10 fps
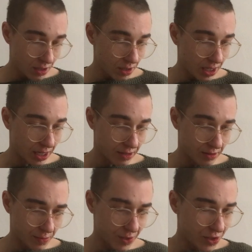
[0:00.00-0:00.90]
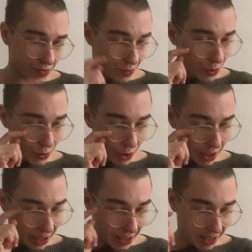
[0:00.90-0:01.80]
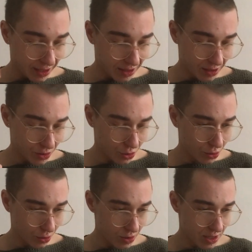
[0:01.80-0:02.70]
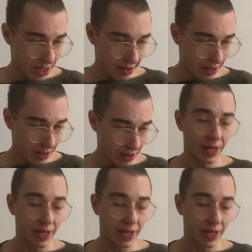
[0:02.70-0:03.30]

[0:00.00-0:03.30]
Yeah, a bunch of woodworking tools, I think.